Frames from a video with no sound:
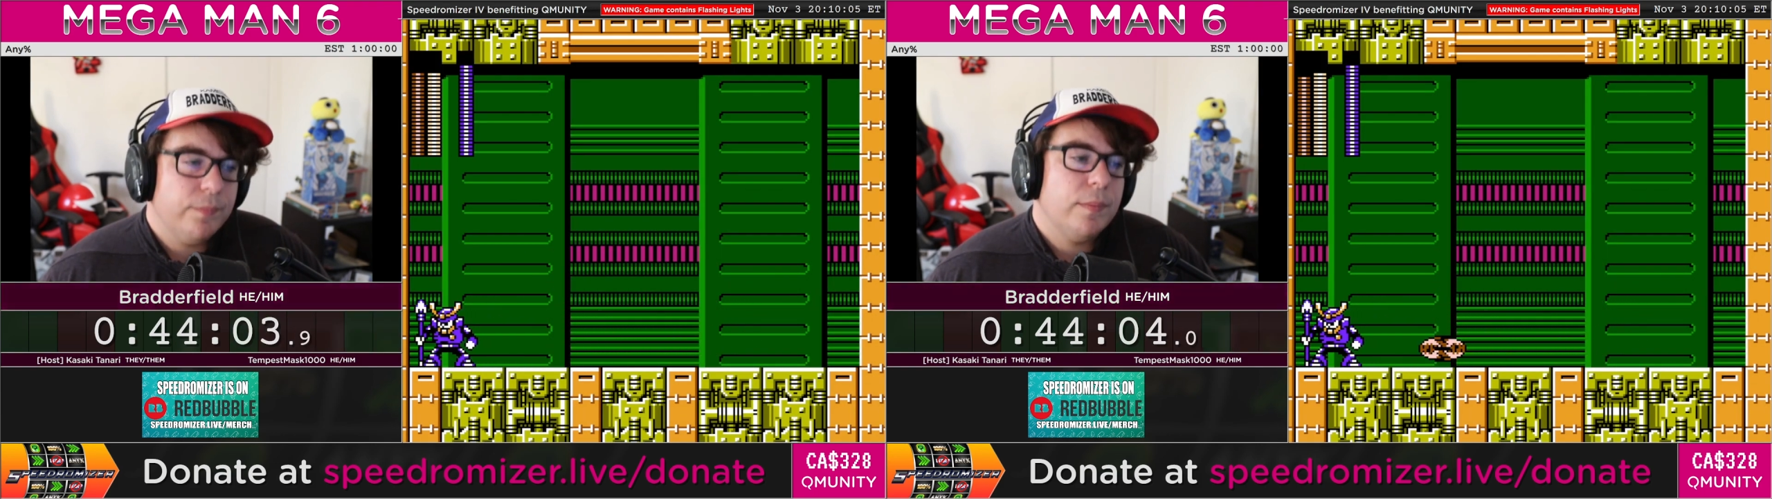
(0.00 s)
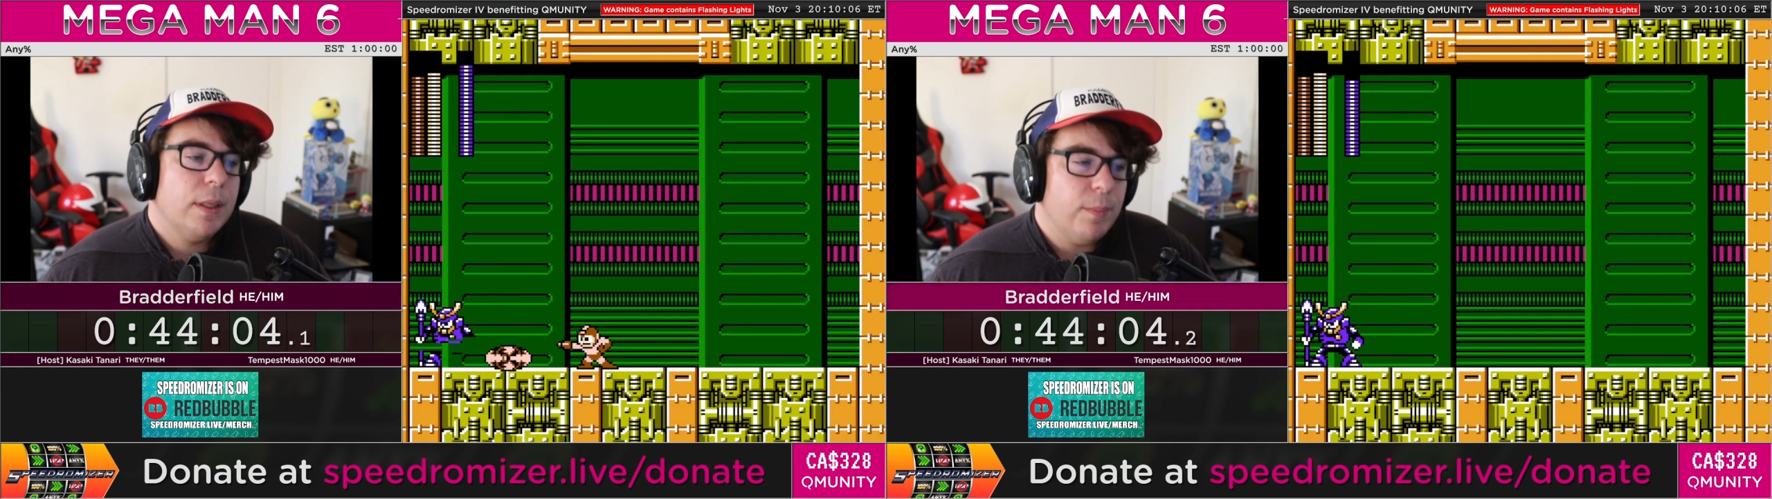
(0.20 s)

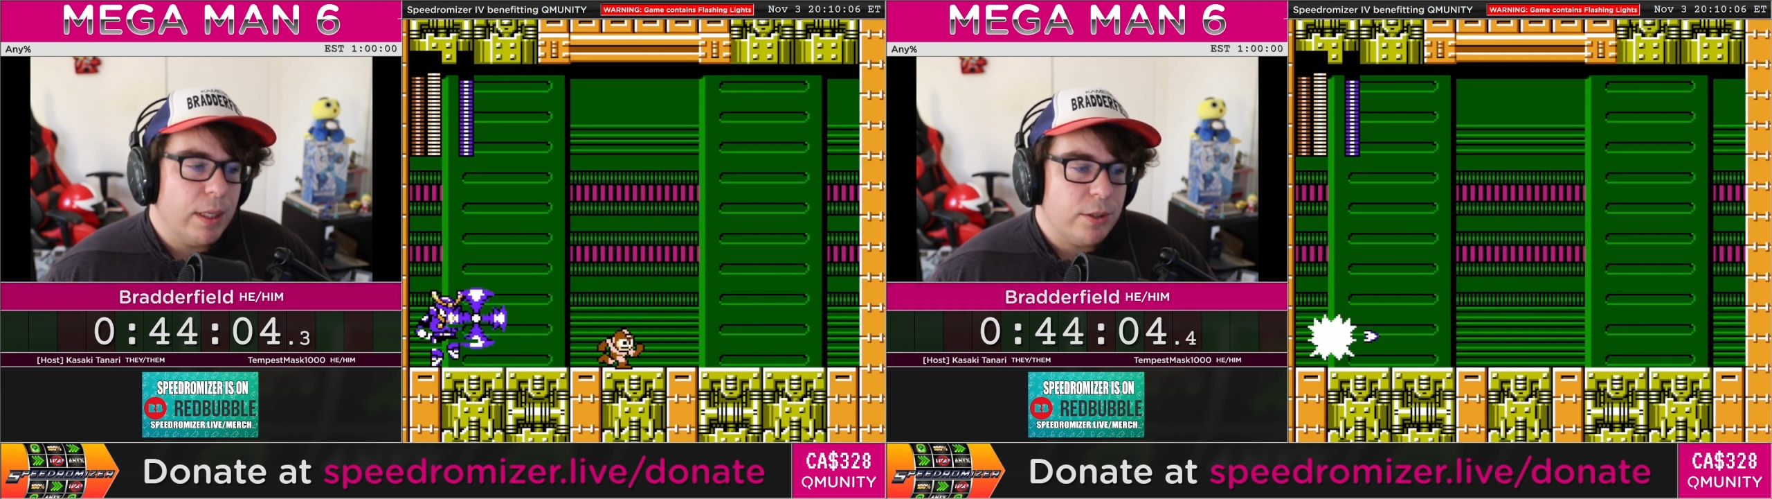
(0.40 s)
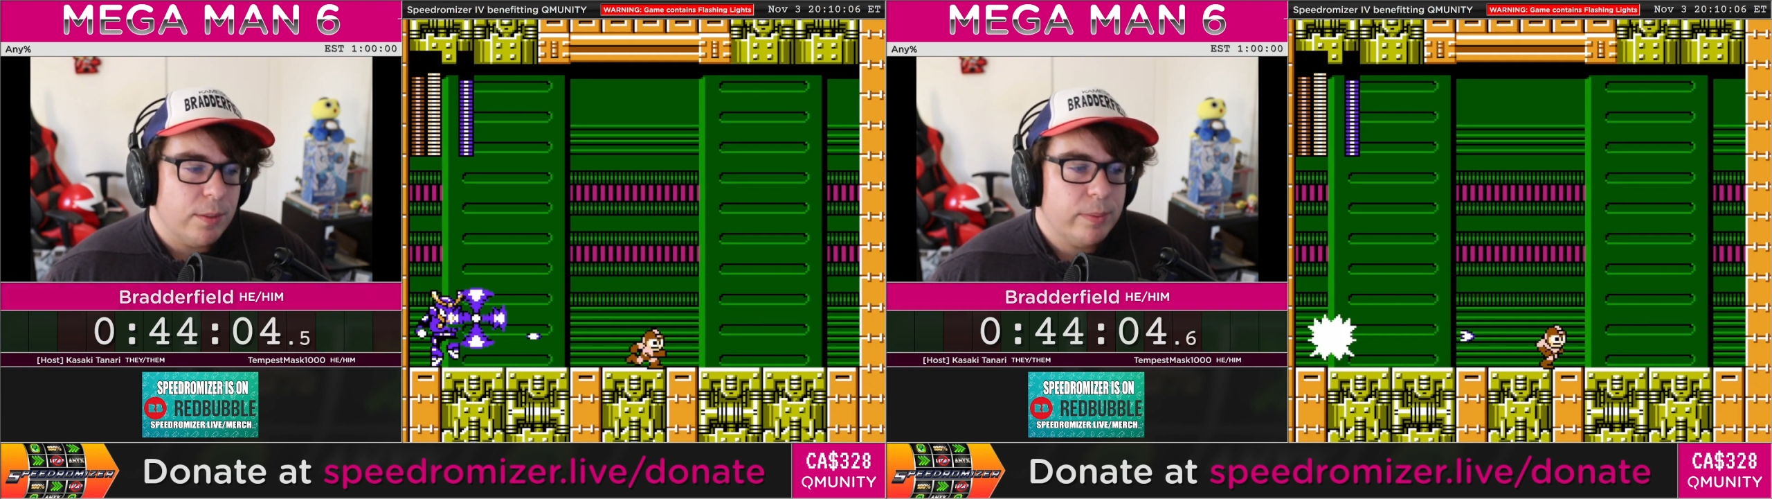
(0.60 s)
My
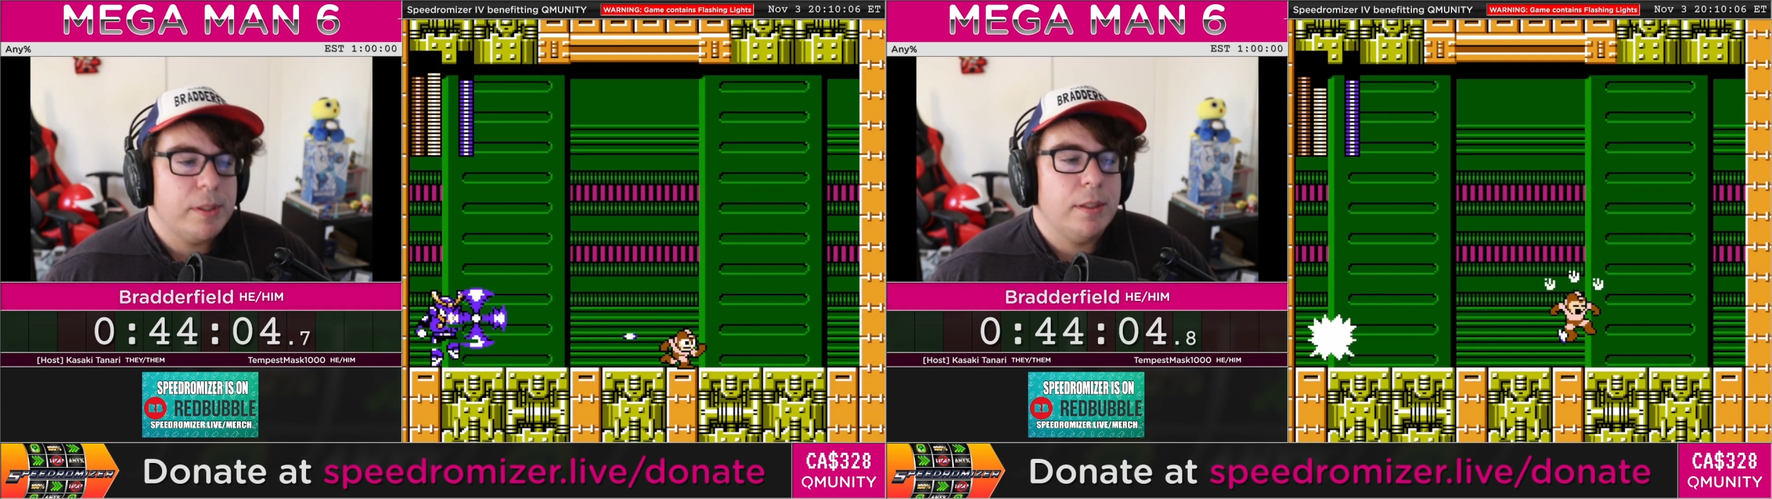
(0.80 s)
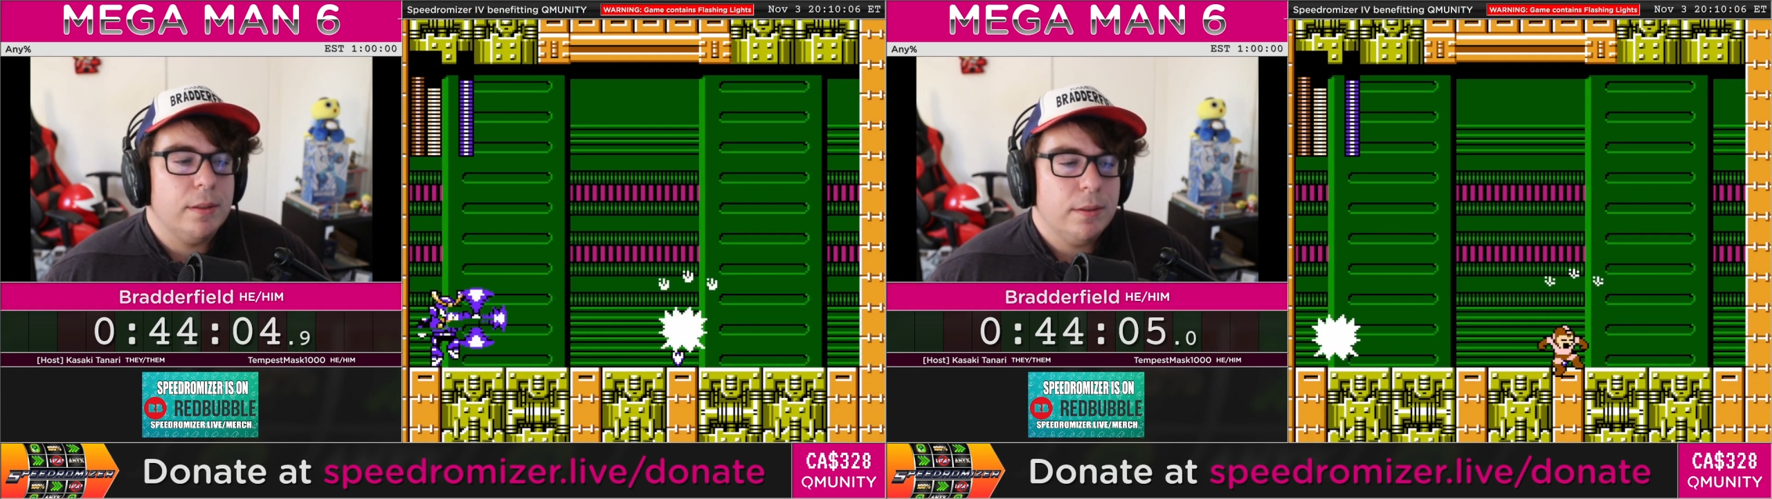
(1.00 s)
jump was
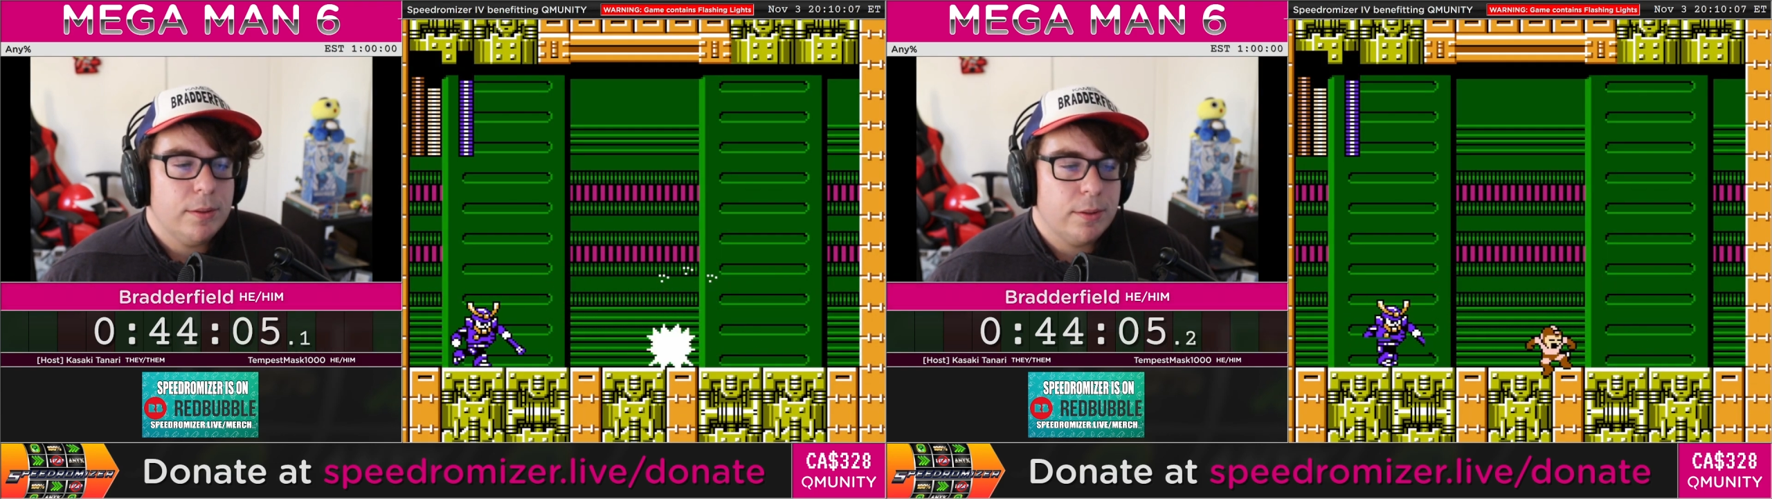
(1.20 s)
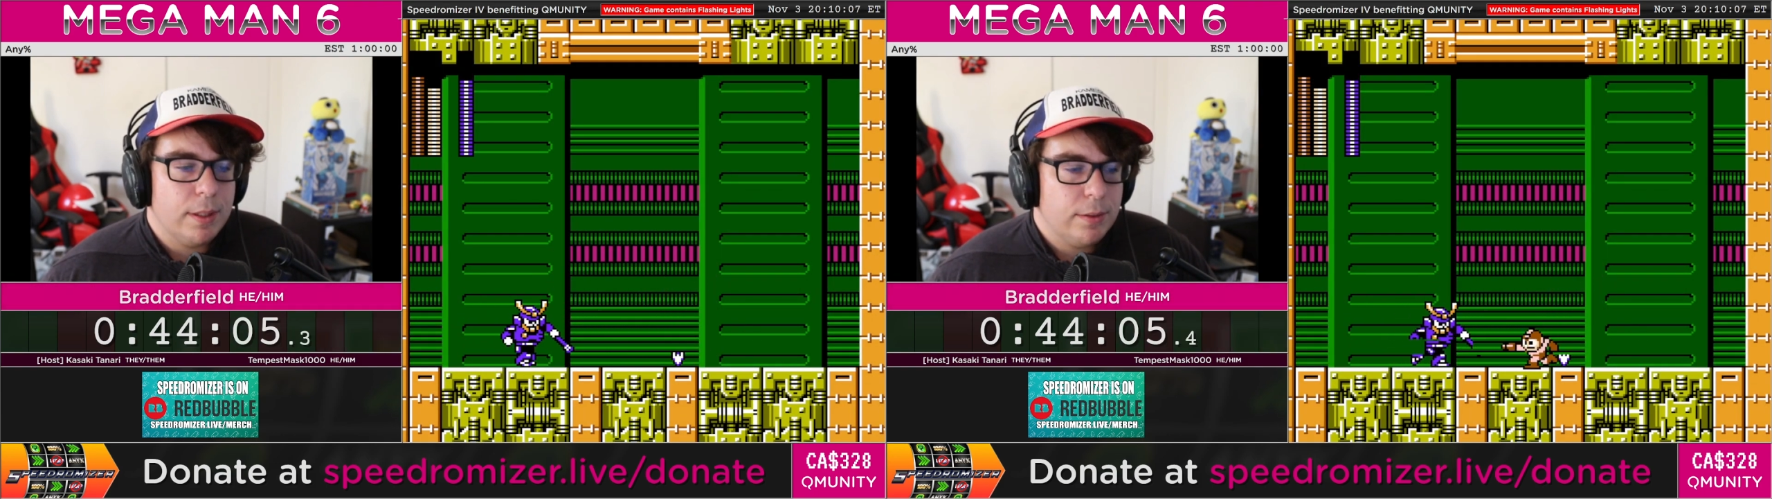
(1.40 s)
eaten,
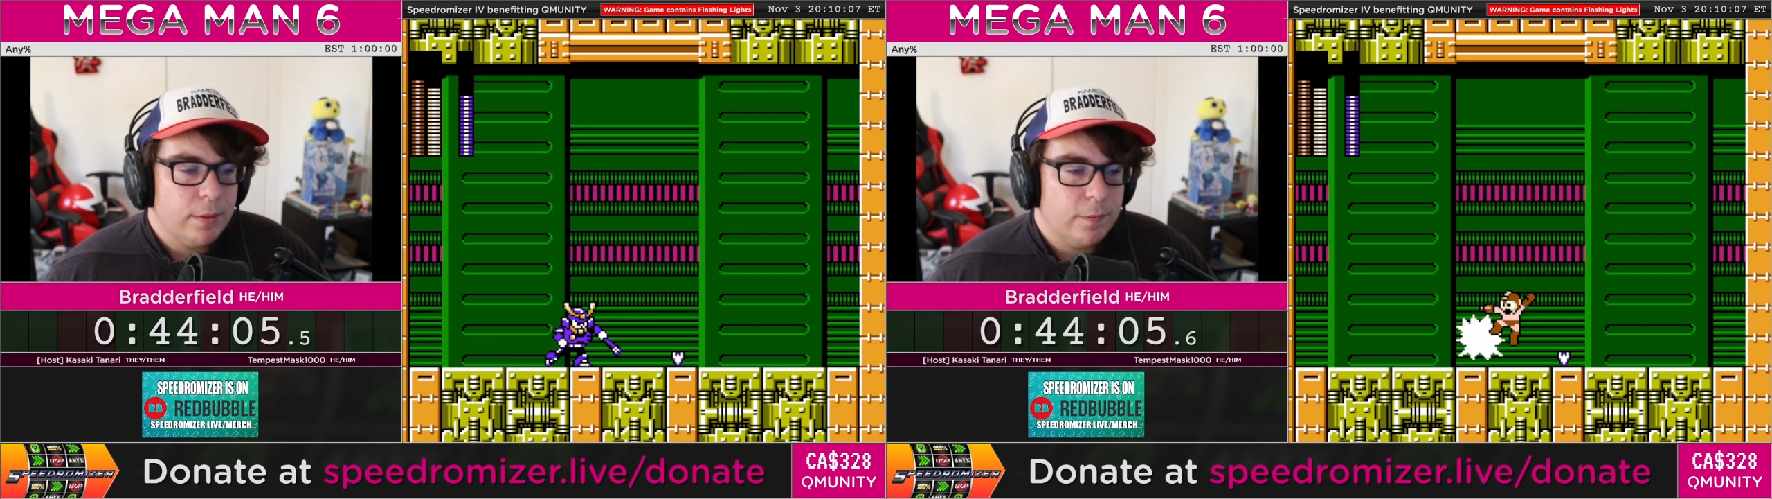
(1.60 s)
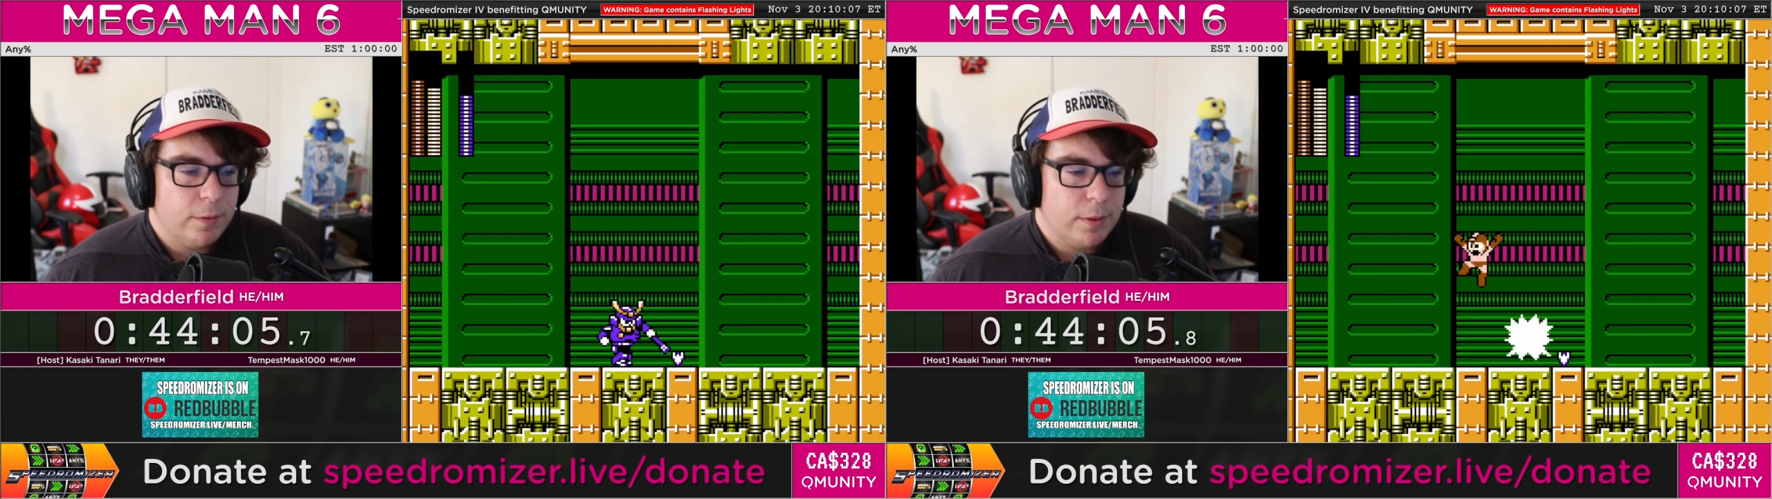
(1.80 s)
so that's
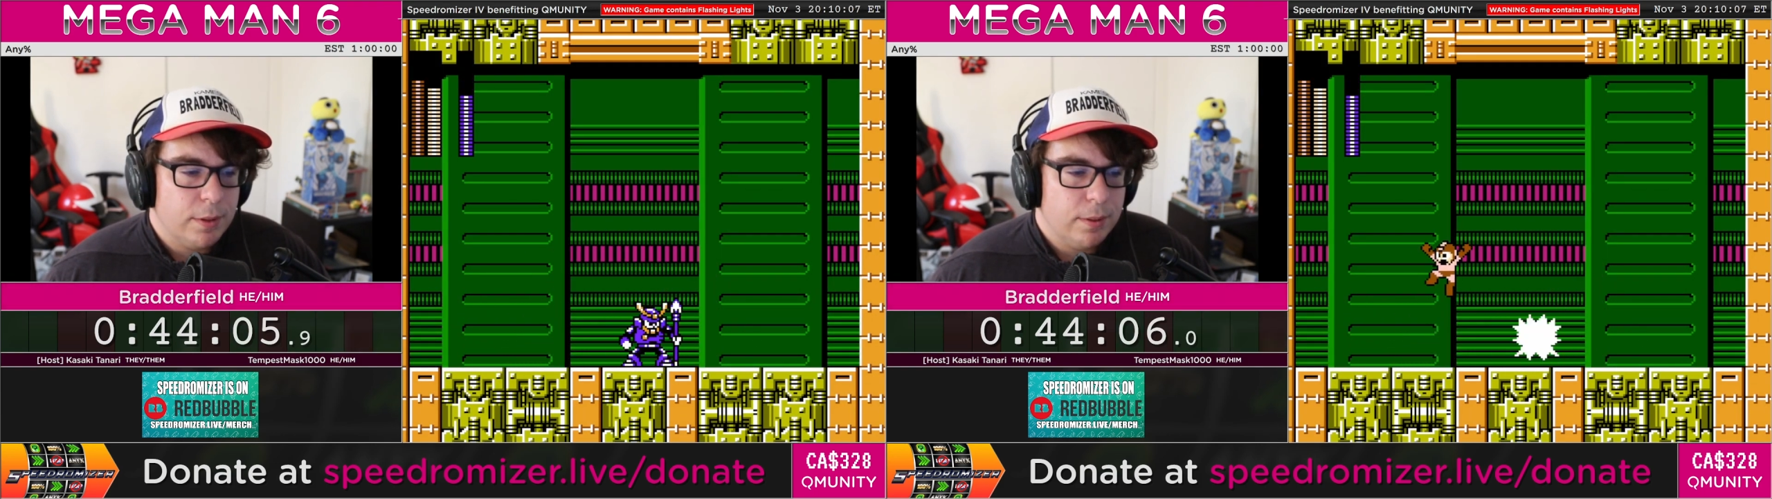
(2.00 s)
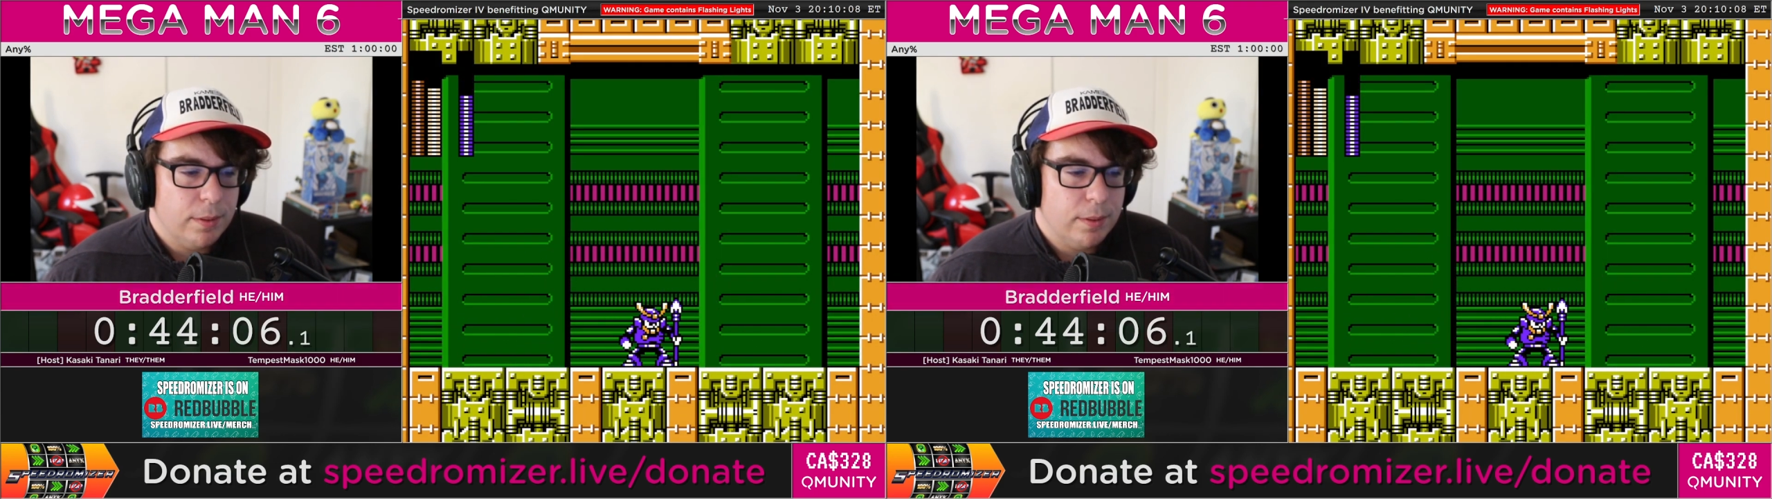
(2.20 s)
unfortunate.